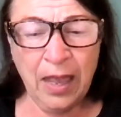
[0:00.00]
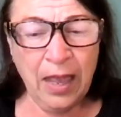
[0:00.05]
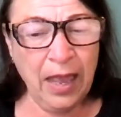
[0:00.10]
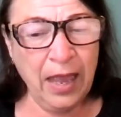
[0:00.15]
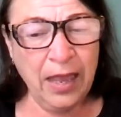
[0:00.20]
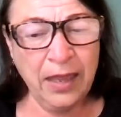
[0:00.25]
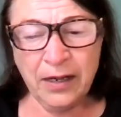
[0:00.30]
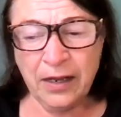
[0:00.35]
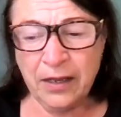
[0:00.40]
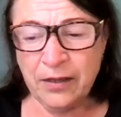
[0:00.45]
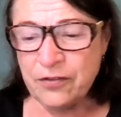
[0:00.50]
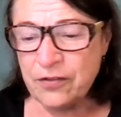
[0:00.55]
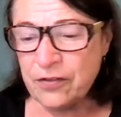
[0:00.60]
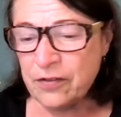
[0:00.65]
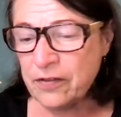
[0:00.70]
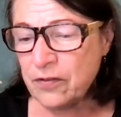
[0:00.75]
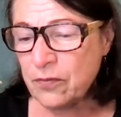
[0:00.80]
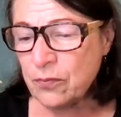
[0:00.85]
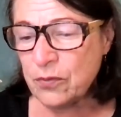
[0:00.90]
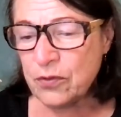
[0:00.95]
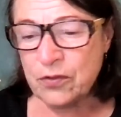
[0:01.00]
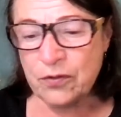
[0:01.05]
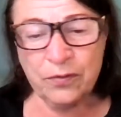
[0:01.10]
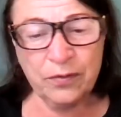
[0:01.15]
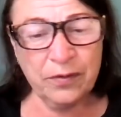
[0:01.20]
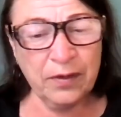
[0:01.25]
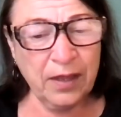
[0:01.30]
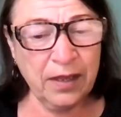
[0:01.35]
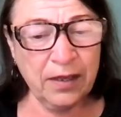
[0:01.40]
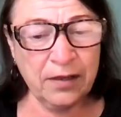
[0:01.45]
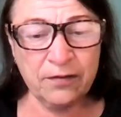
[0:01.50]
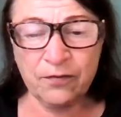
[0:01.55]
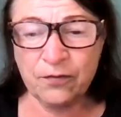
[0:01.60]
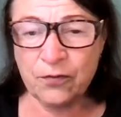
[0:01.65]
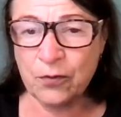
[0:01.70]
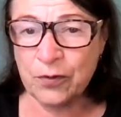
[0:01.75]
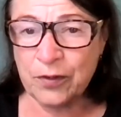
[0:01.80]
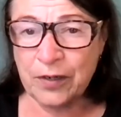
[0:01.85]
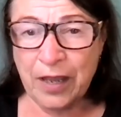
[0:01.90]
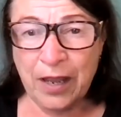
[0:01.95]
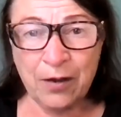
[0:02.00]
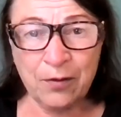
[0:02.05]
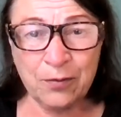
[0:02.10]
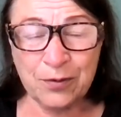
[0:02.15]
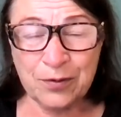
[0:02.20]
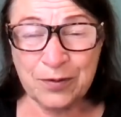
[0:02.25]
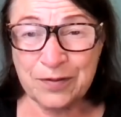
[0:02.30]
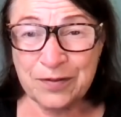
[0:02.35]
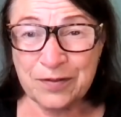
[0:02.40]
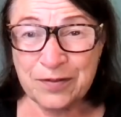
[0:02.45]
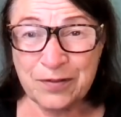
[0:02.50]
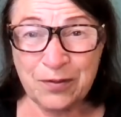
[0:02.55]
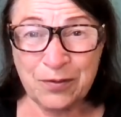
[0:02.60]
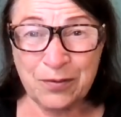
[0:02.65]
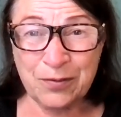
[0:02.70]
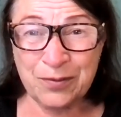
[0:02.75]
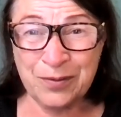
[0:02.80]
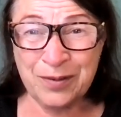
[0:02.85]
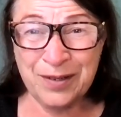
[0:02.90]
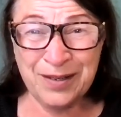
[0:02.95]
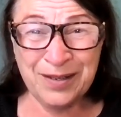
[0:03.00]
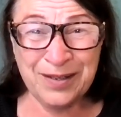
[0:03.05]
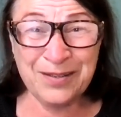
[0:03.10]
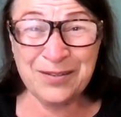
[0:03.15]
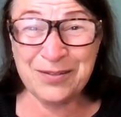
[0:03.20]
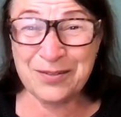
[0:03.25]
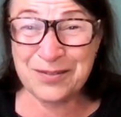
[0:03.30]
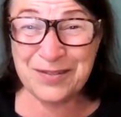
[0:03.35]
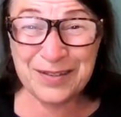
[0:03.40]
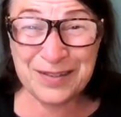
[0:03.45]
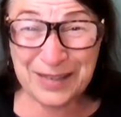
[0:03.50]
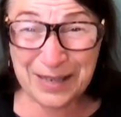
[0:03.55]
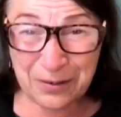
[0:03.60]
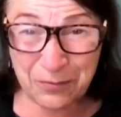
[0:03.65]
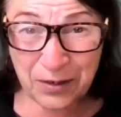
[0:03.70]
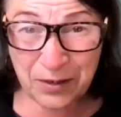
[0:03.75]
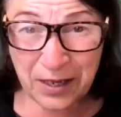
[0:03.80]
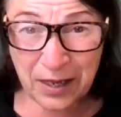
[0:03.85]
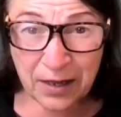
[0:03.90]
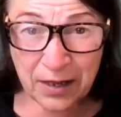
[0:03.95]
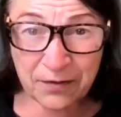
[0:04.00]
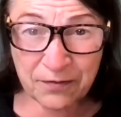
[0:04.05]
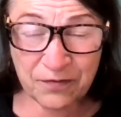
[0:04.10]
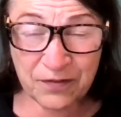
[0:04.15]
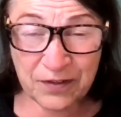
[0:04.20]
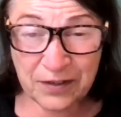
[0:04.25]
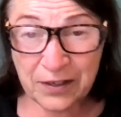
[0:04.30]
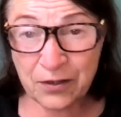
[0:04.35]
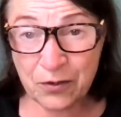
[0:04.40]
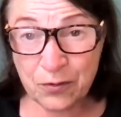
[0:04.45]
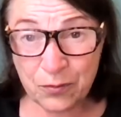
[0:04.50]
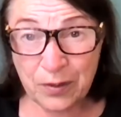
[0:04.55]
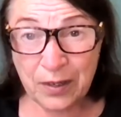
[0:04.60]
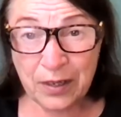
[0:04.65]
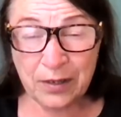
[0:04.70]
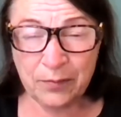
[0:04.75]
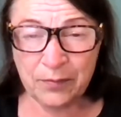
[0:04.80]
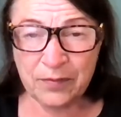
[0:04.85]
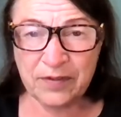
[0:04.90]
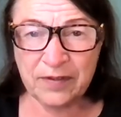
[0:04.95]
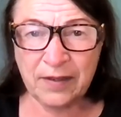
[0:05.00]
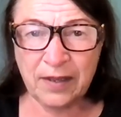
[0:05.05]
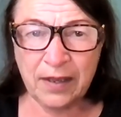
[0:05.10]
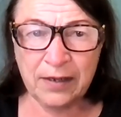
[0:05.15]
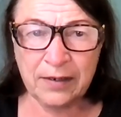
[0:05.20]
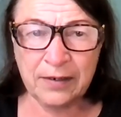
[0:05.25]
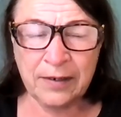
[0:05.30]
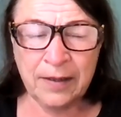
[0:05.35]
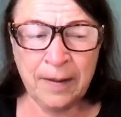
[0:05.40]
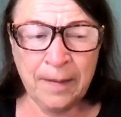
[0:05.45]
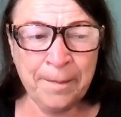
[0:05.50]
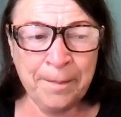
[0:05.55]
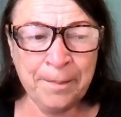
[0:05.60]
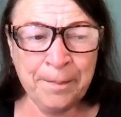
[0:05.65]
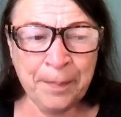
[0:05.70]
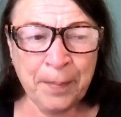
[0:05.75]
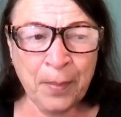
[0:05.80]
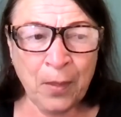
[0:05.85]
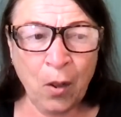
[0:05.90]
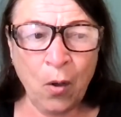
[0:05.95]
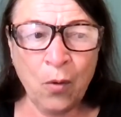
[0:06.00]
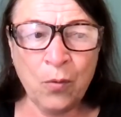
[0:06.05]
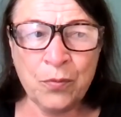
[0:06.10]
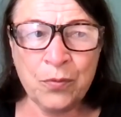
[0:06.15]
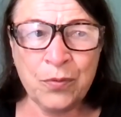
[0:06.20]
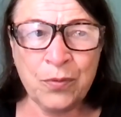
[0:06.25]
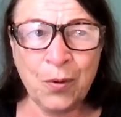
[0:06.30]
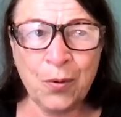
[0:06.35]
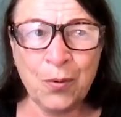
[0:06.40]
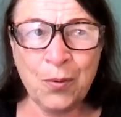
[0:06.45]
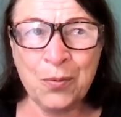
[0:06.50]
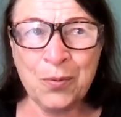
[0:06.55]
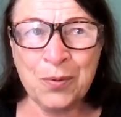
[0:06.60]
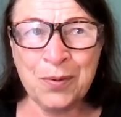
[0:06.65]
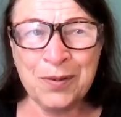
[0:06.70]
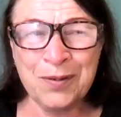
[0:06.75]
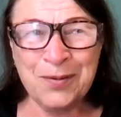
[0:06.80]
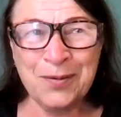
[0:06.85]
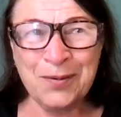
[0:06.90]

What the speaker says: And I just would do that for an hour or so. Today we have video games that, although,